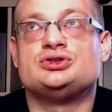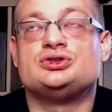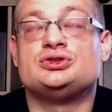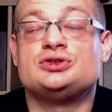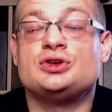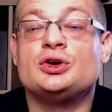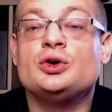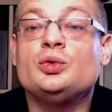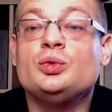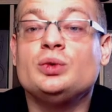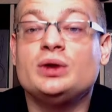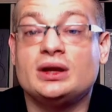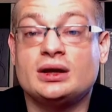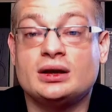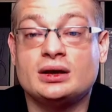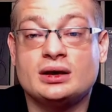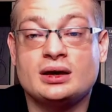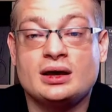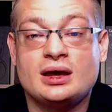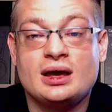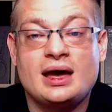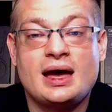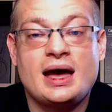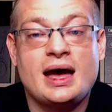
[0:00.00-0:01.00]
tuning
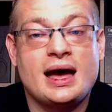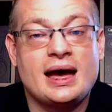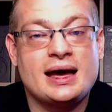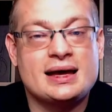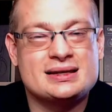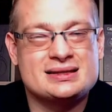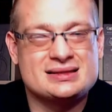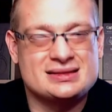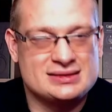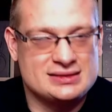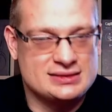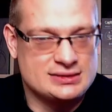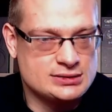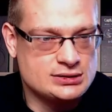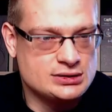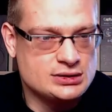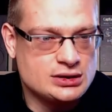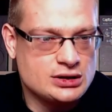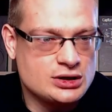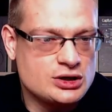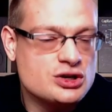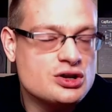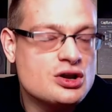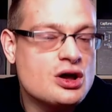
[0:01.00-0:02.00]
has
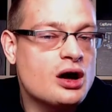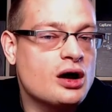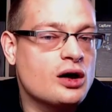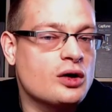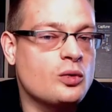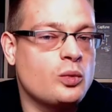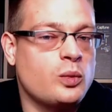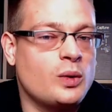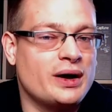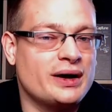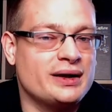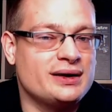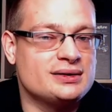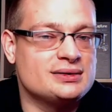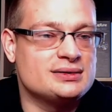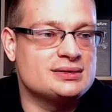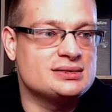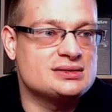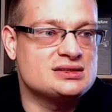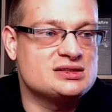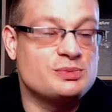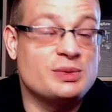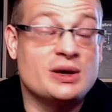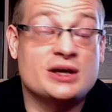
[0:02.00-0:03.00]
not quite
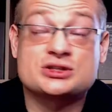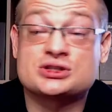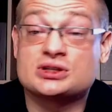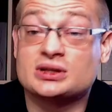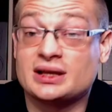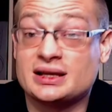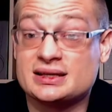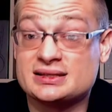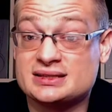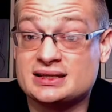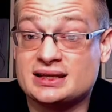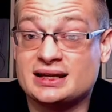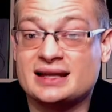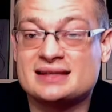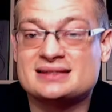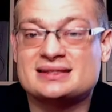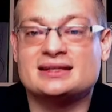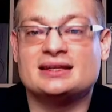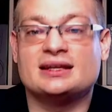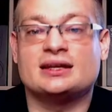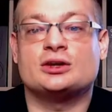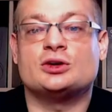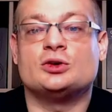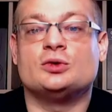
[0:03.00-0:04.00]
specialized in, as
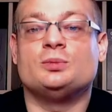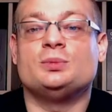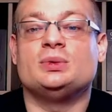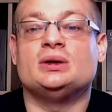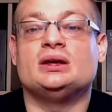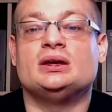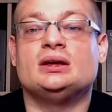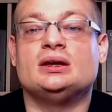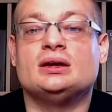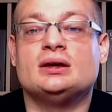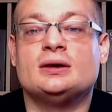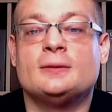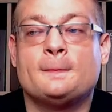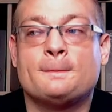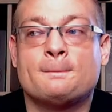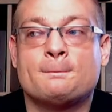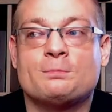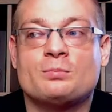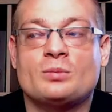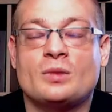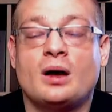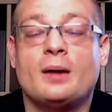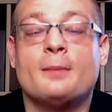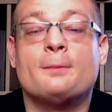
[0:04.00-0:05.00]
in it could be
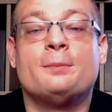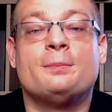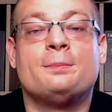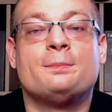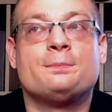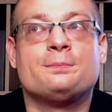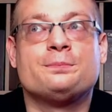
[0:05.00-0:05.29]
a